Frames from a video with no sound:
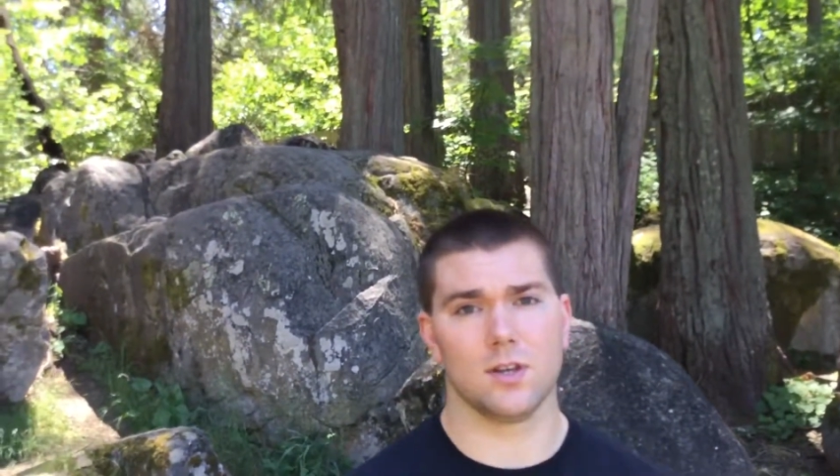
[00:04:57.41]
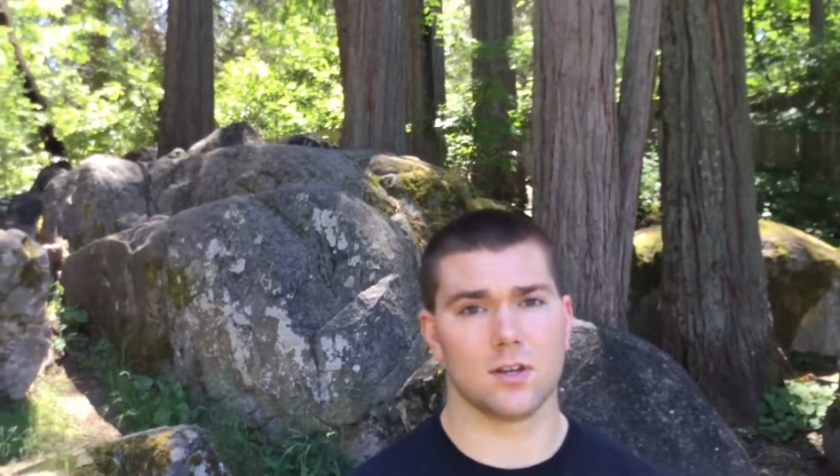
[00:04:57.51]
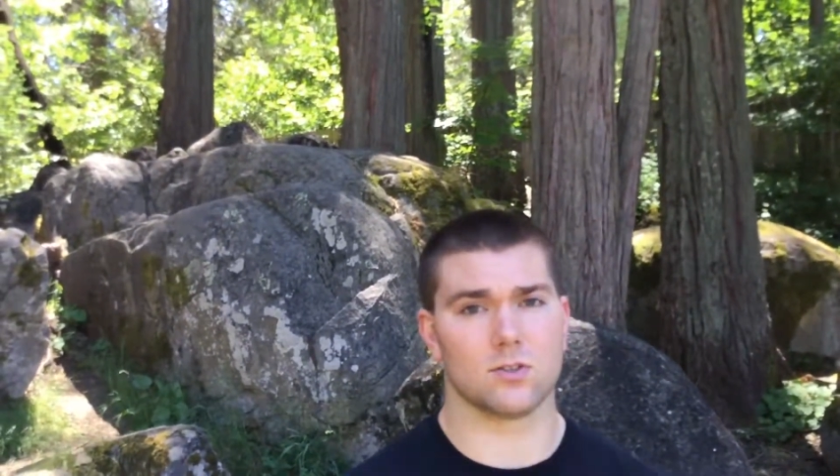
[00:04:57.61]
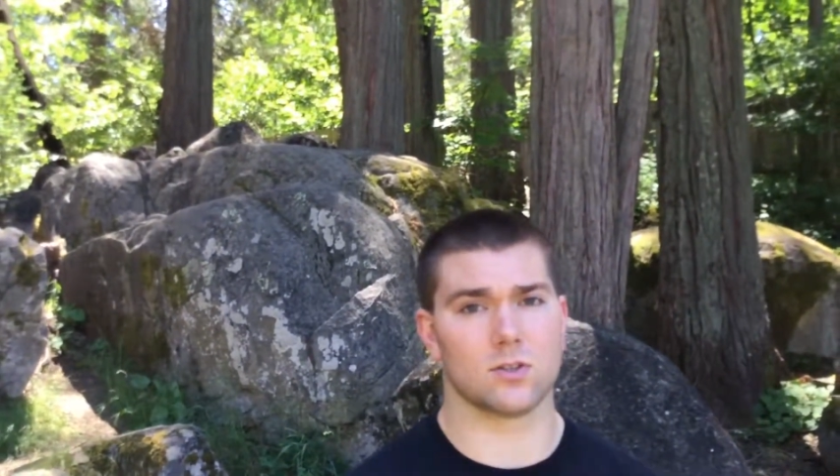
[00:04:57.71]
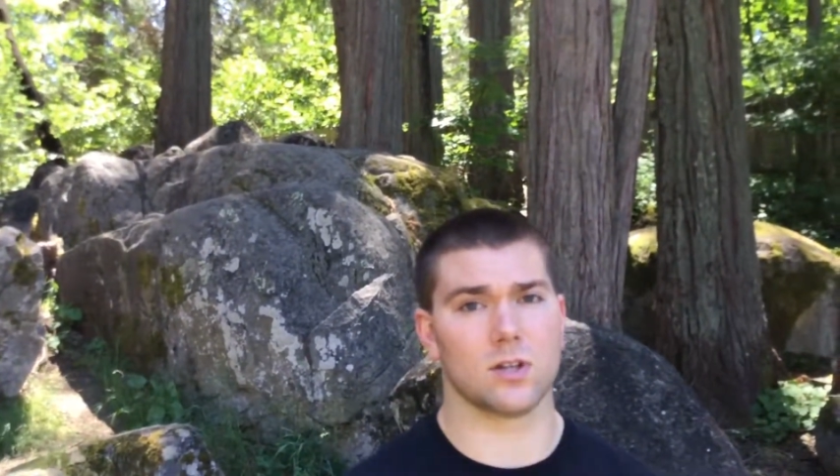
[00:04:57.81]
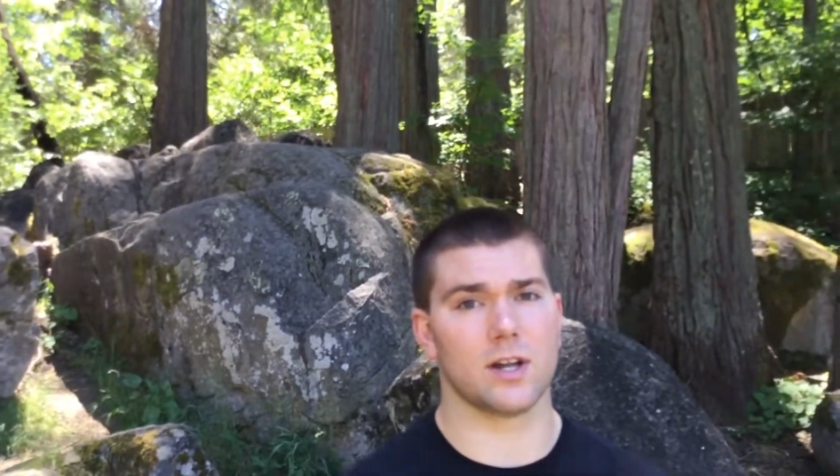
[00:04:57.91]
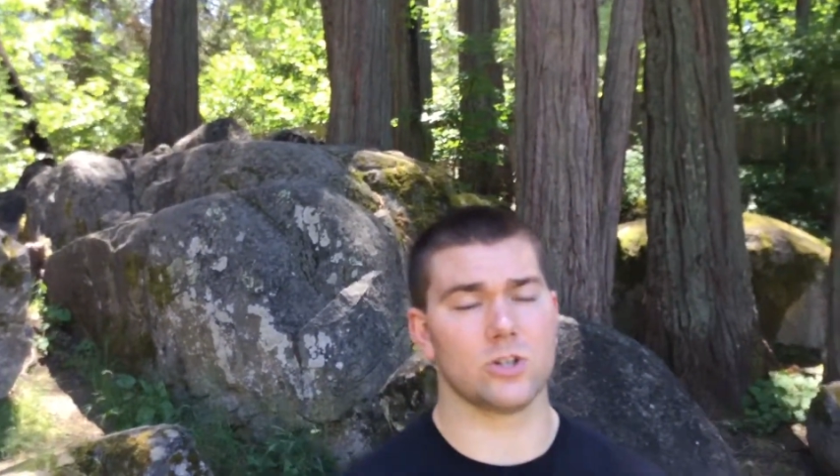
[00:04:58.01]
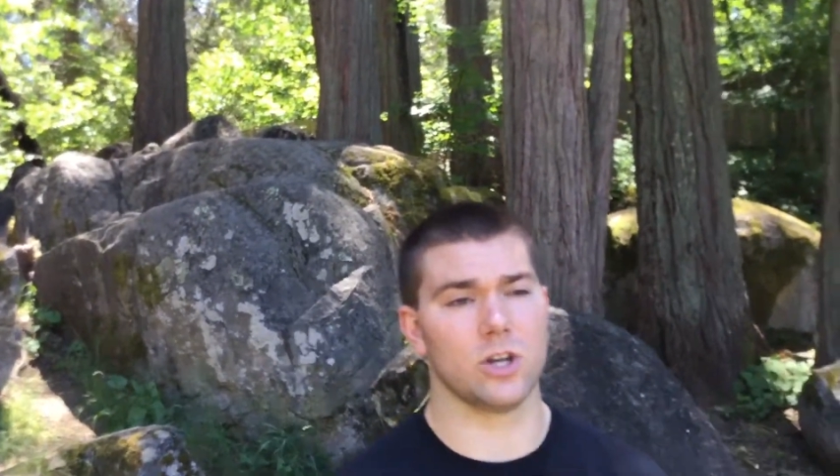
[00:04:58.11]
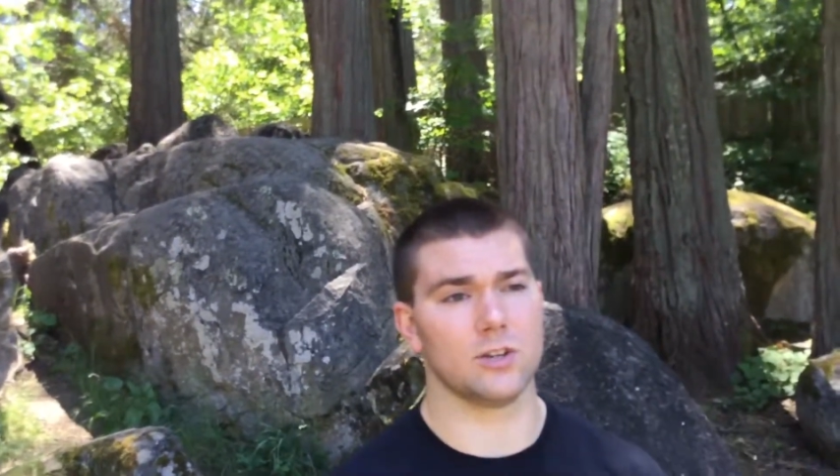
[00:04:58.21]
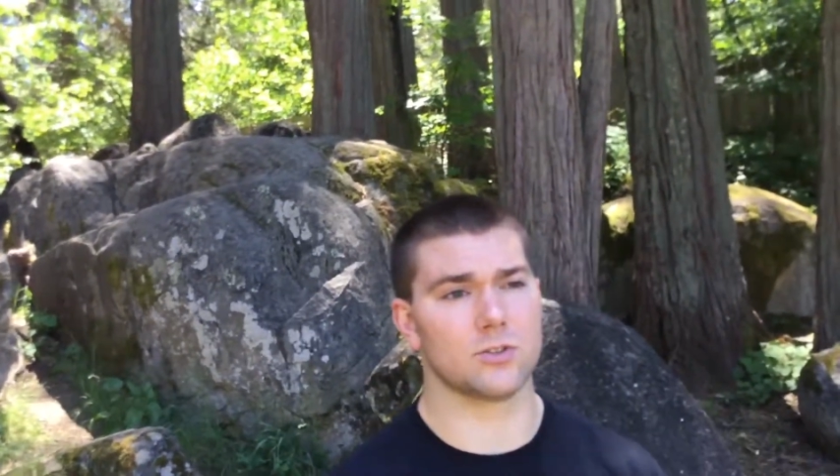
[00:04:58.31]
because there's a lot of
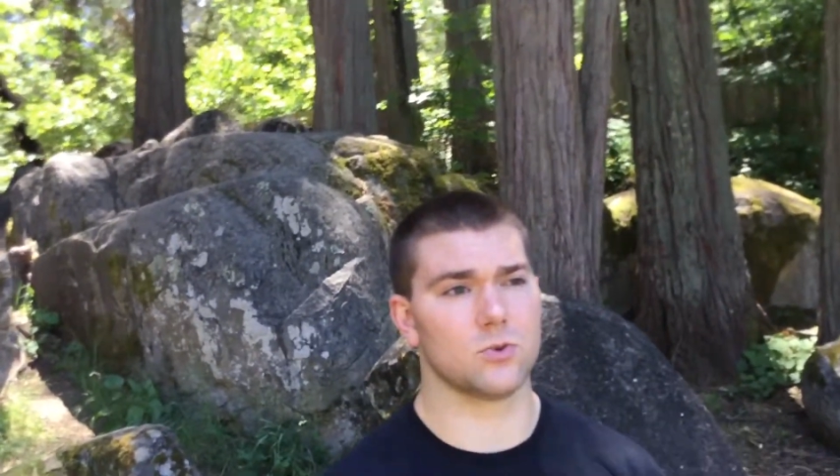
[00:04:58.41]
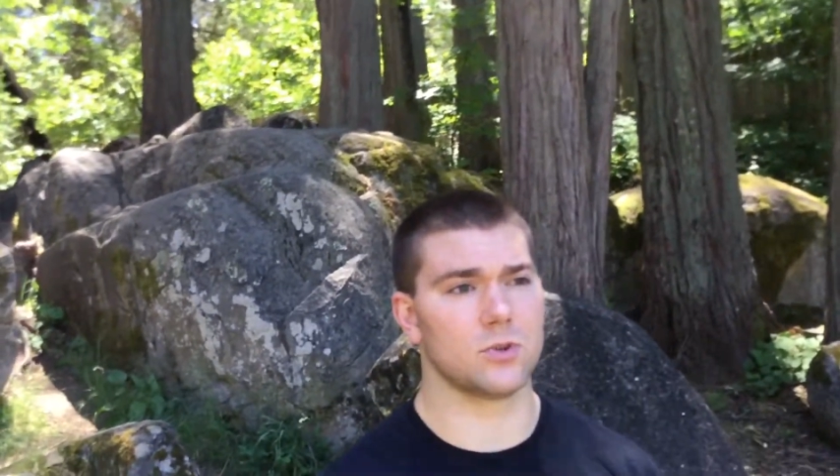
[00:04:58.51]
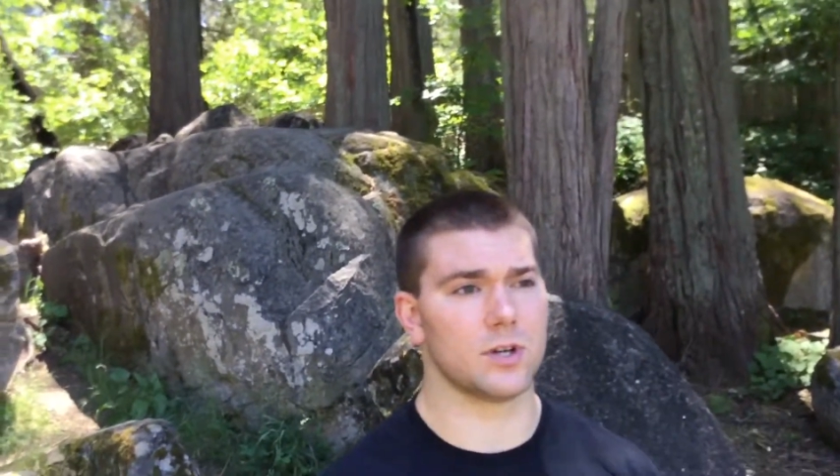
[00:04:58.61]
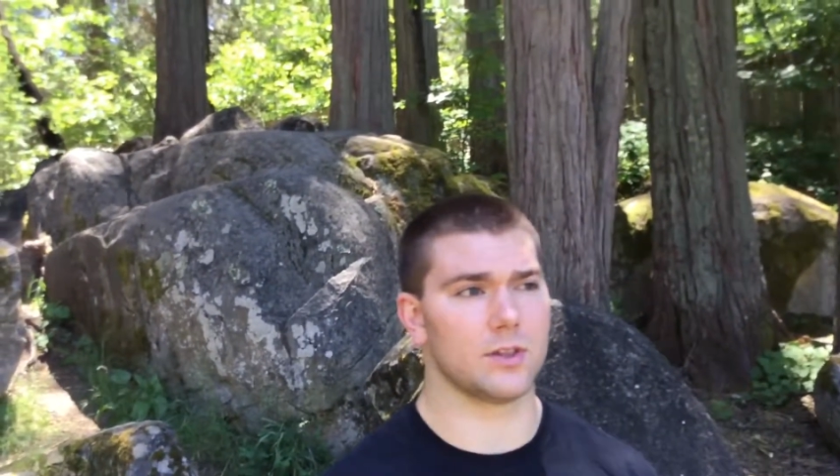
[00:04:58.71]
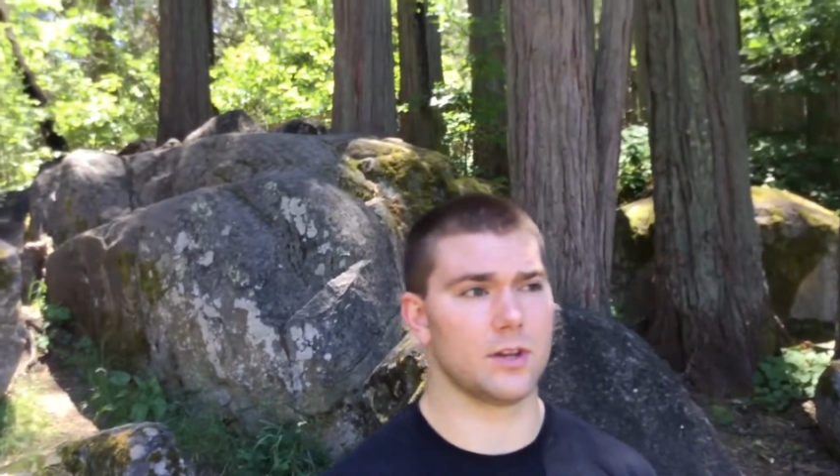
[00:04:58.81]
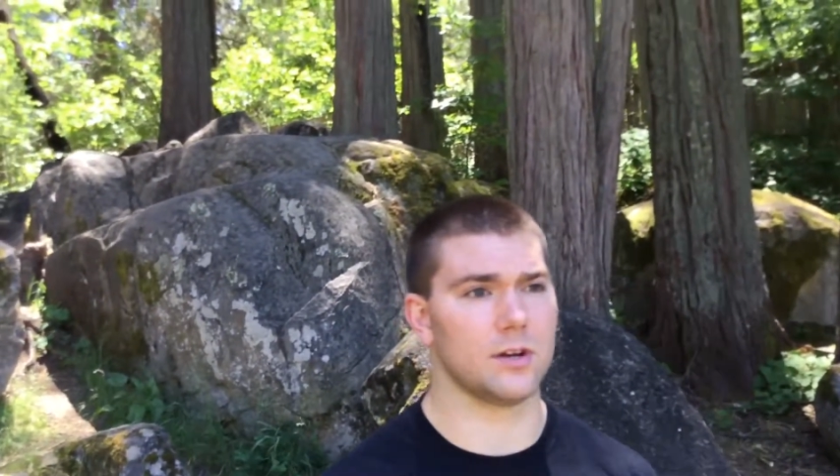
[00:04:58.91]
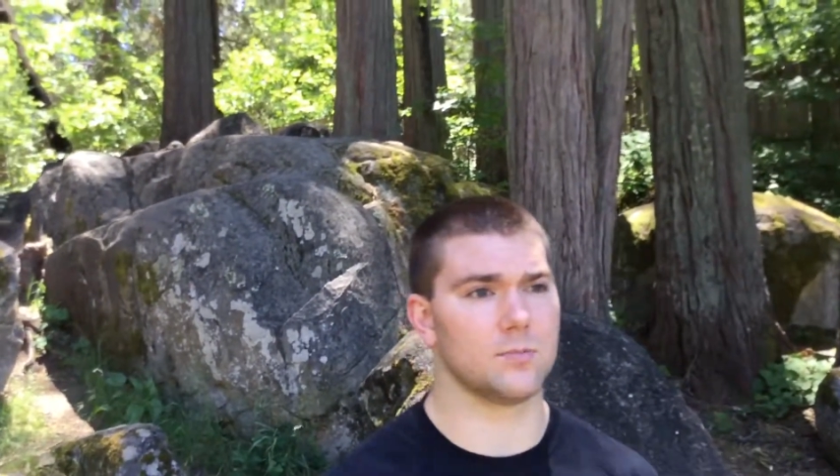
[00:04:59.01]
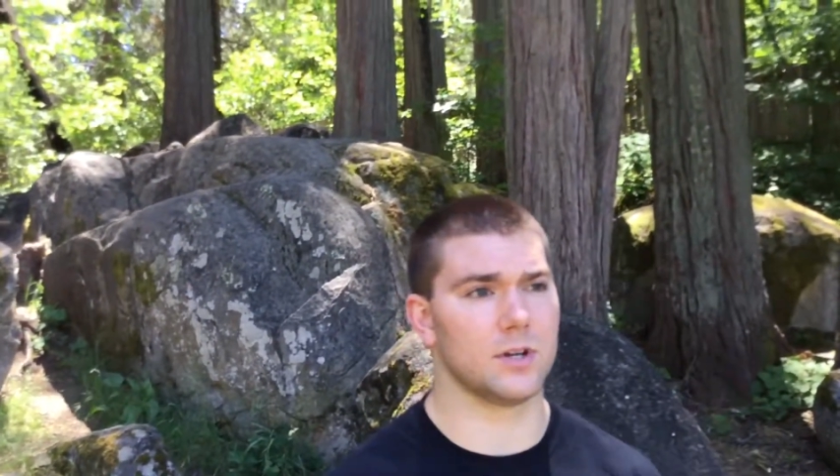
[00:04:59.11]
changes going on there,